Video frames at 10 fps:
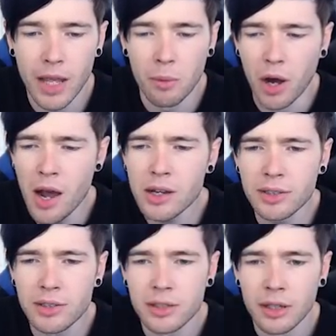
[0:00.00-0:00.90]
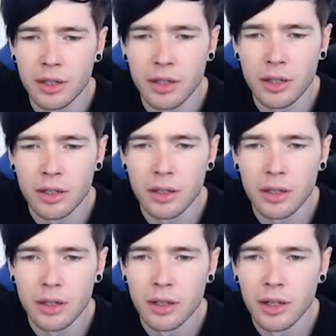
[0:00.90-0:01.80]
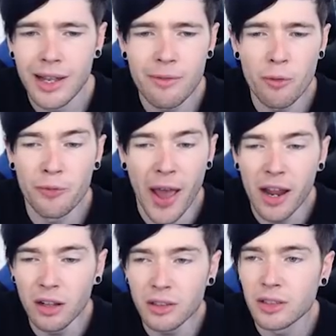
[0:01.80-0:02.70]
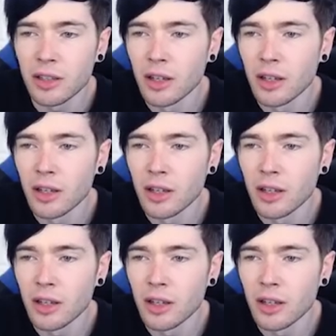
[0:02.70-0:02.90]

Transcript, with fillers: It works. Level failed.